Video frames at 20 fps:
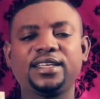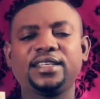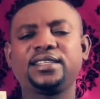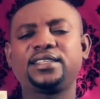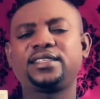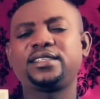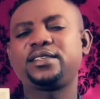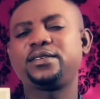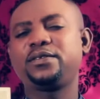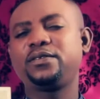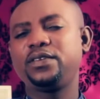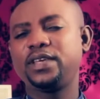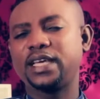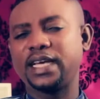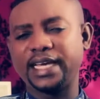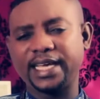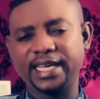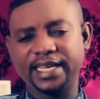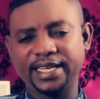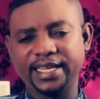severe
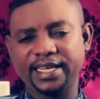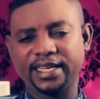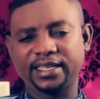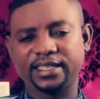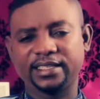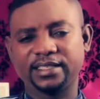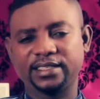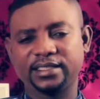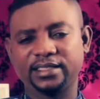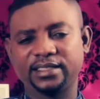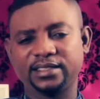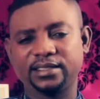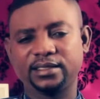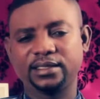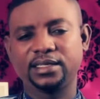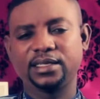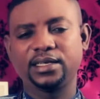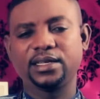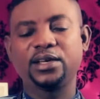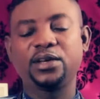headache,
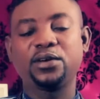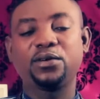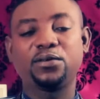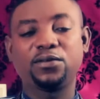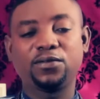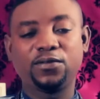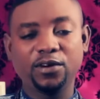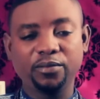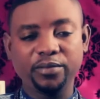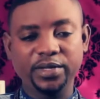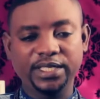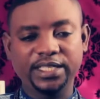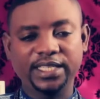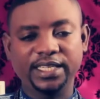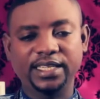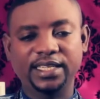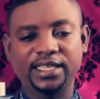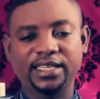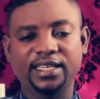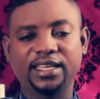
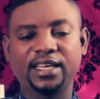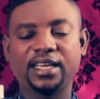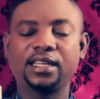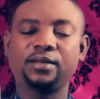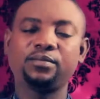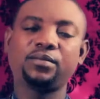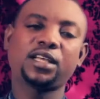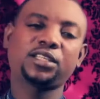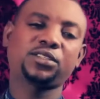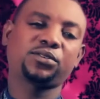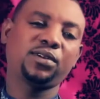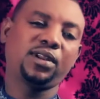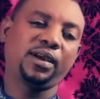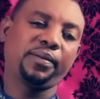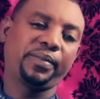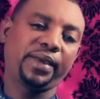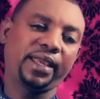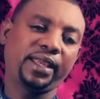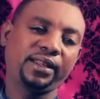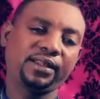vomiting, and muscular
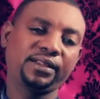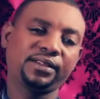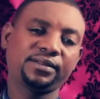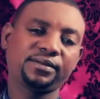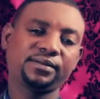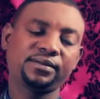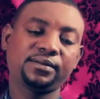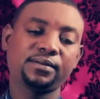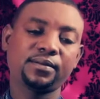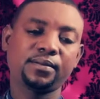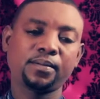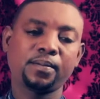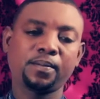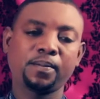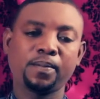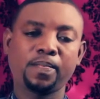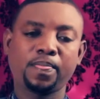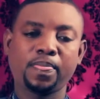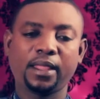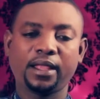pain.
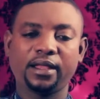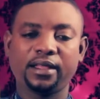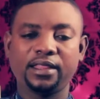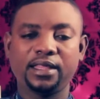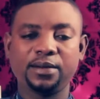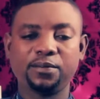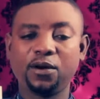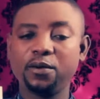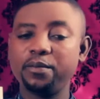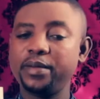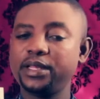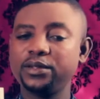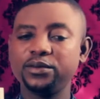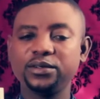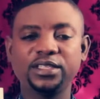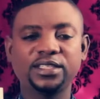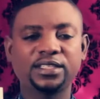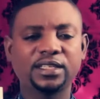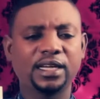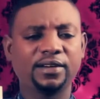The moment you
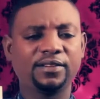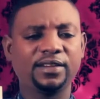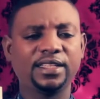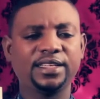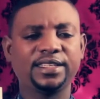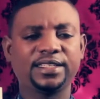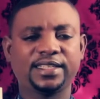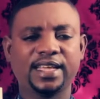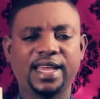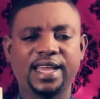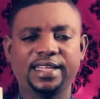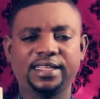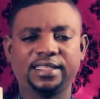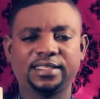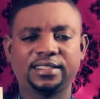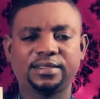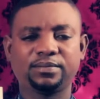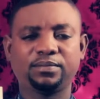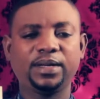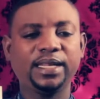discover these
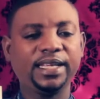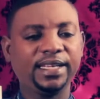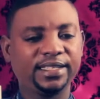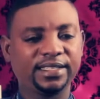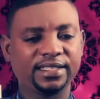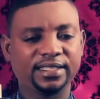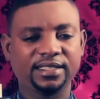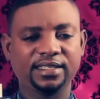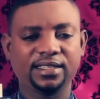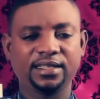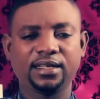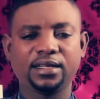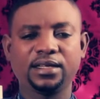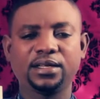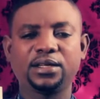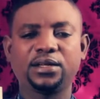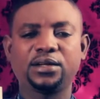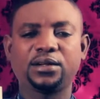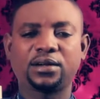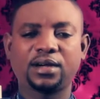signs, please
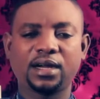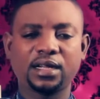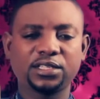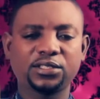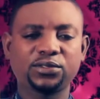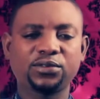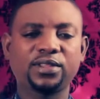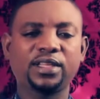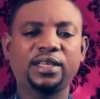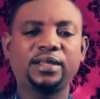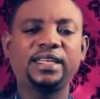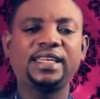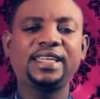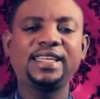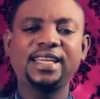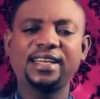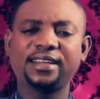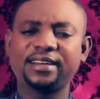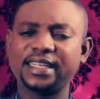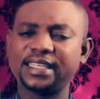rush to the
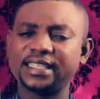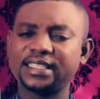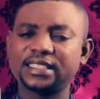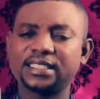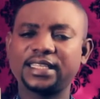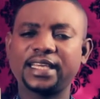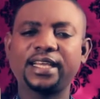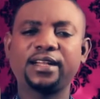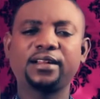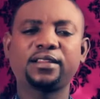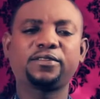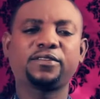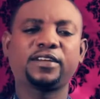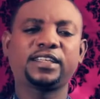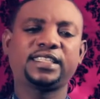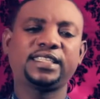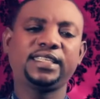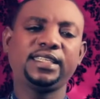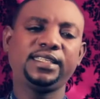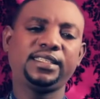nearest health
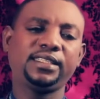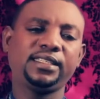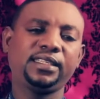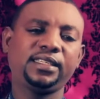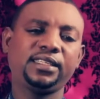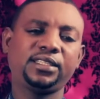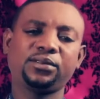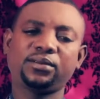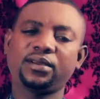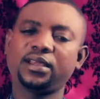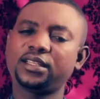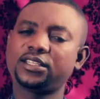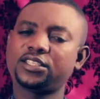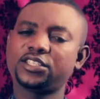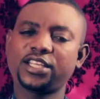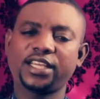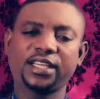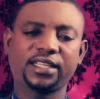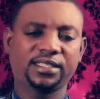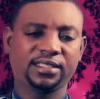facility to get
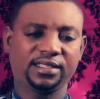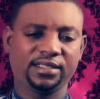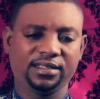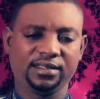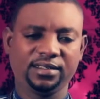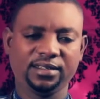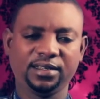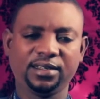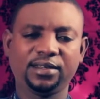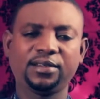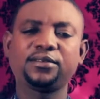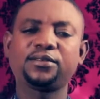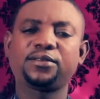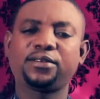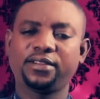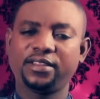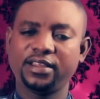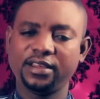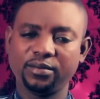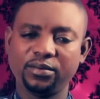checked
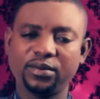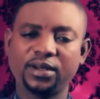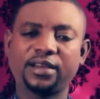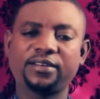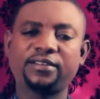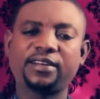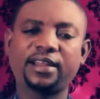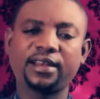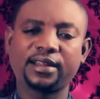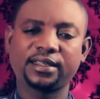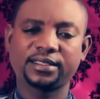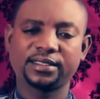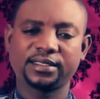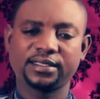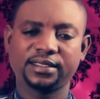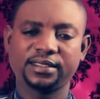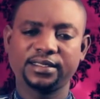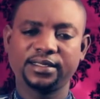for the Ebola virus.